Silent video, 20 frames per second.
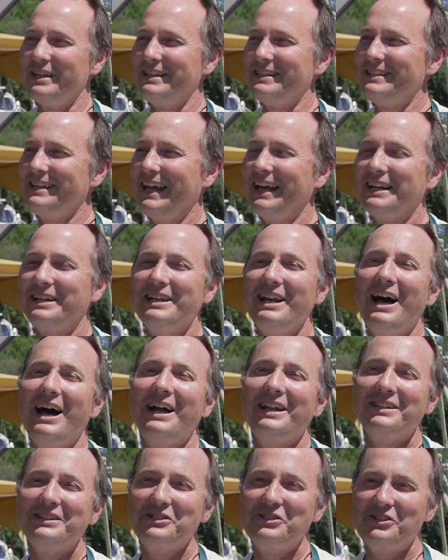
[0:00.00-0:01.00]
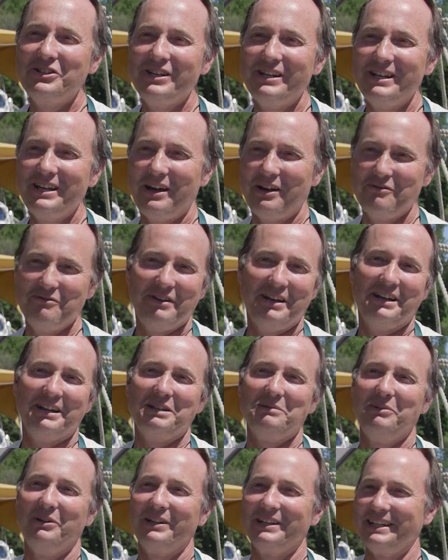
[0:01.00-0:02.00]
the technology
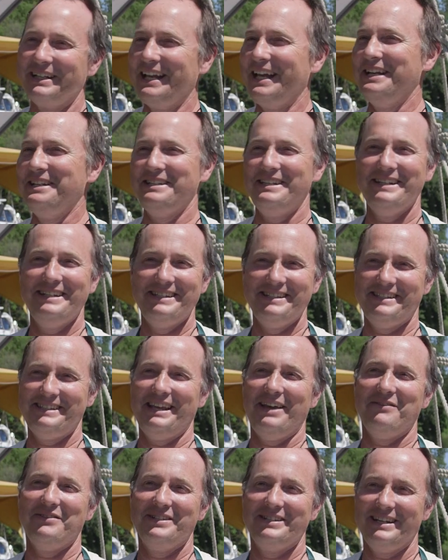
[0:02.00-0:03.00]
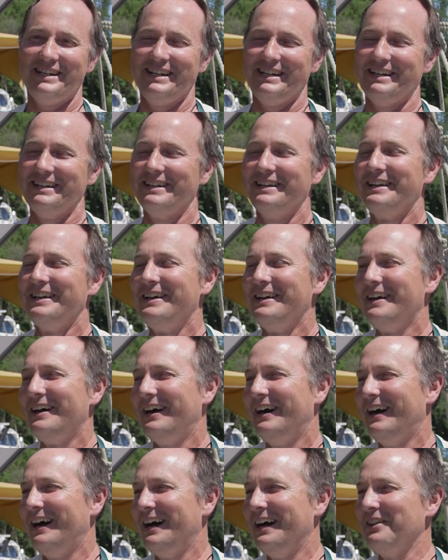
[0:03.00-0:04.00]
available in 1817.
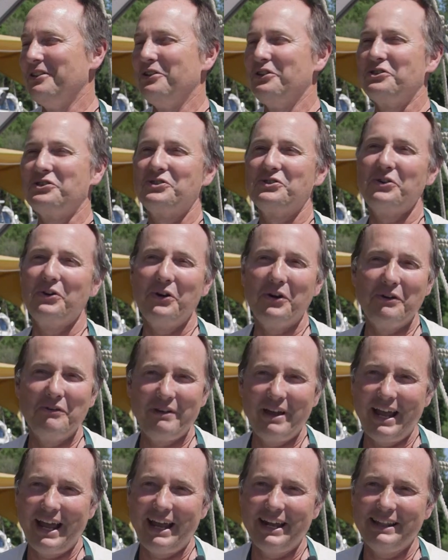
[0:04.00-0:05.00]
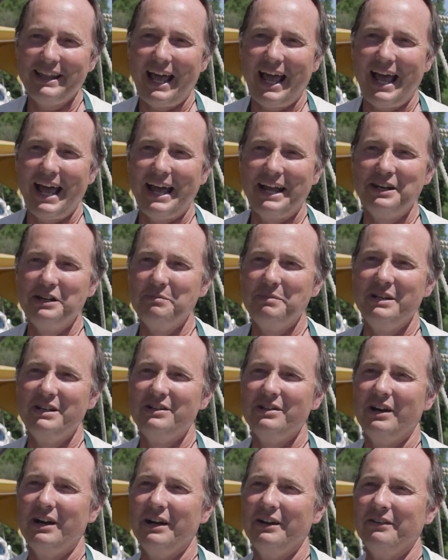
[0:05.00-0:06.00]
Uh, the surveying that had to be
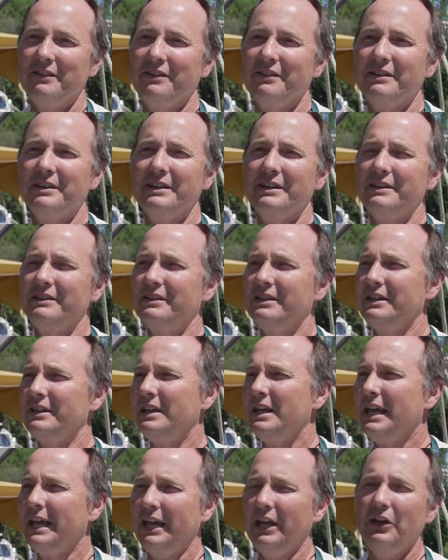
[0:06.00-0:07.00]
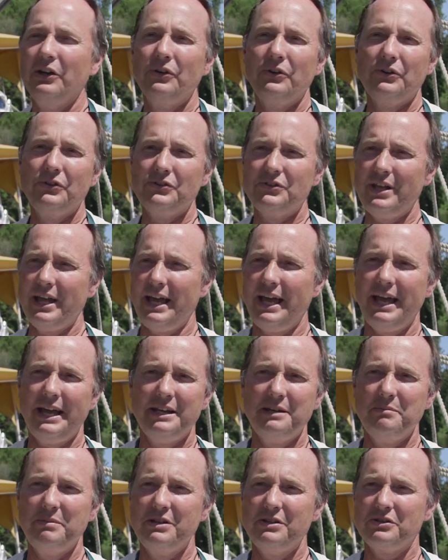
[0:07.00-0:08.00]
done, the, the hills that
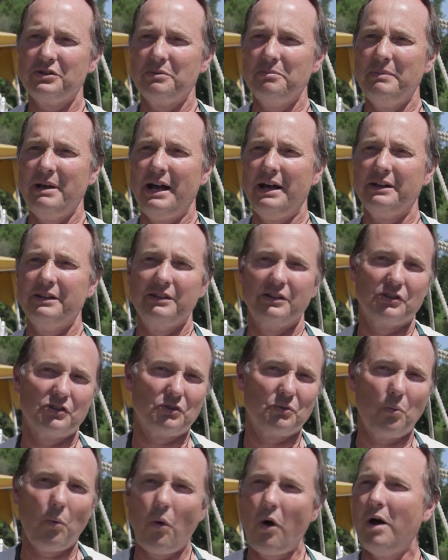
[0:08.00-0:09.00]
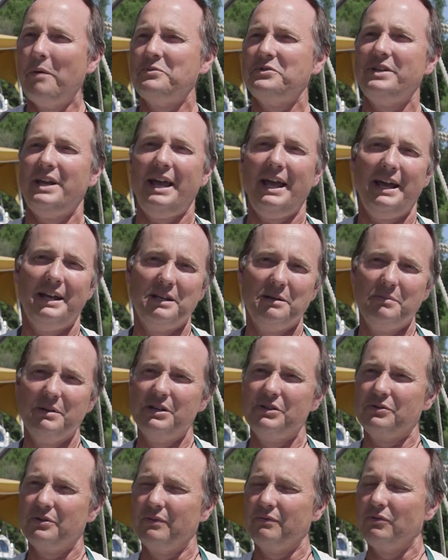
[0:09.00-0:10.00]
had to be surmounted, the swamps that had to
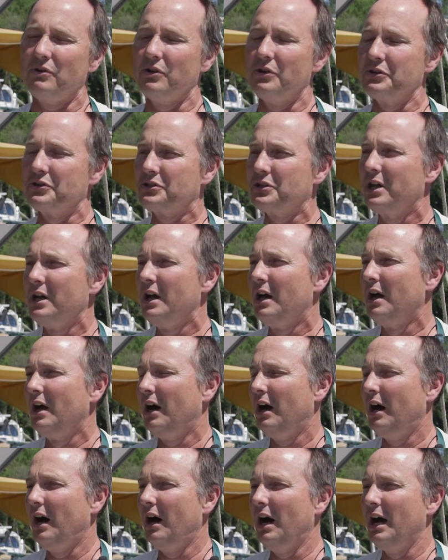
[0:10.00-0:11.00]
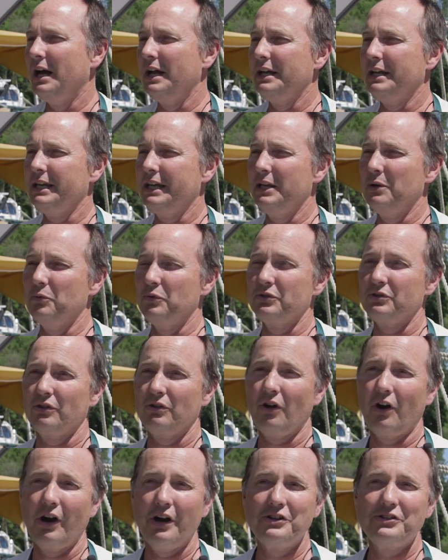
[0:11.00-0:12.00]
be traversed. Uh, it was
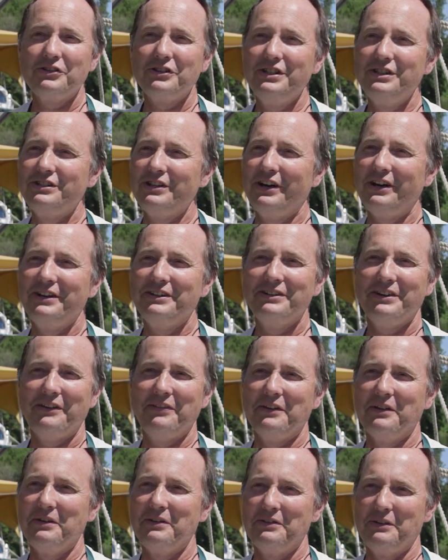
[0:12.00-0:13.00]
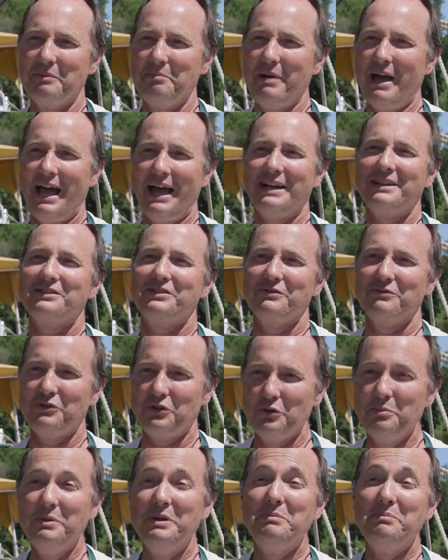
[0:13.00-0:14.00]
largely done on the, the backs of
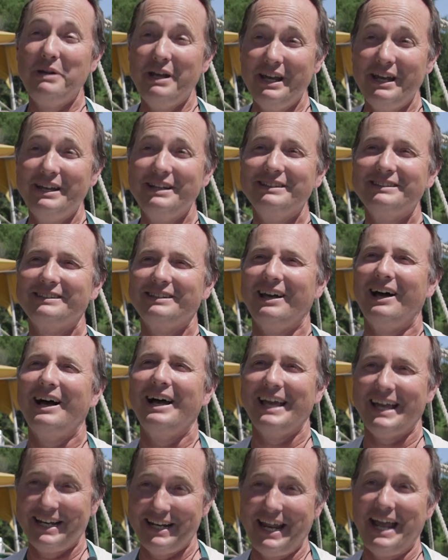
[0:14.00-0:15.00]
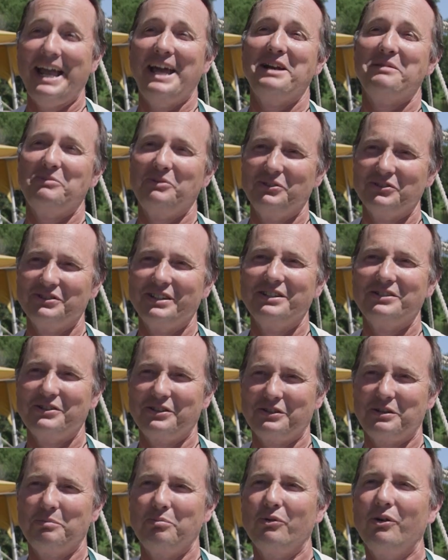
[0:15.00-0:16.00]
human beings uh, and animals that
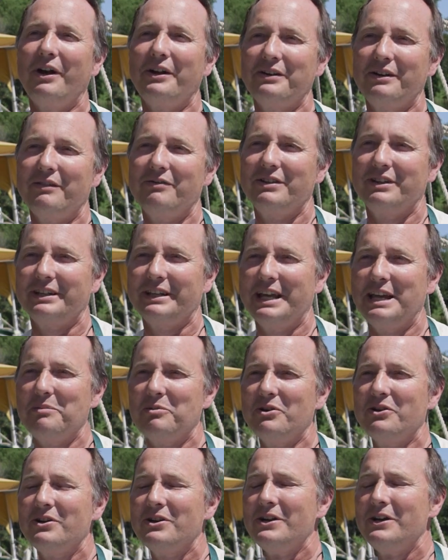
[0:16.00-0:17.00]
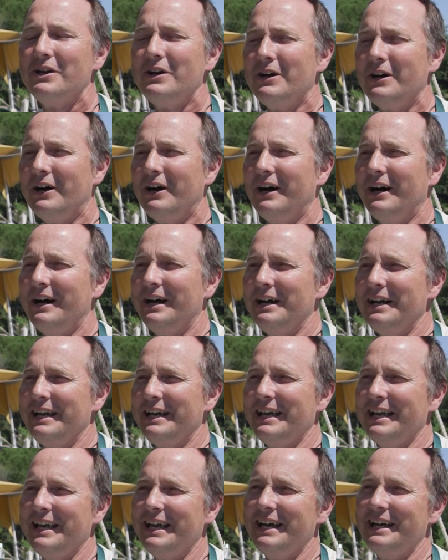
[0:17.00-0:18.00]
took the brunt of the labor. Uh,
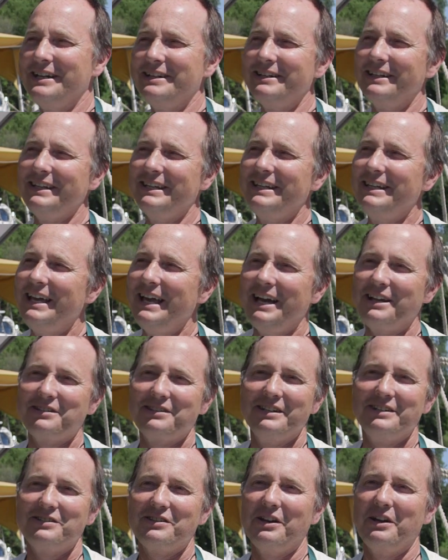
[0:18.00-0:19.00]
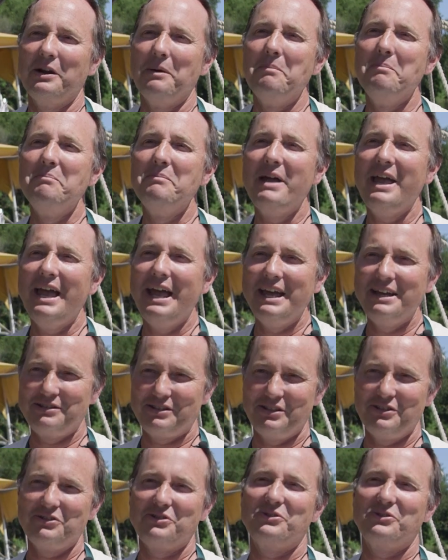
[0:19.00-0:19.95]
and yes, it's an amazing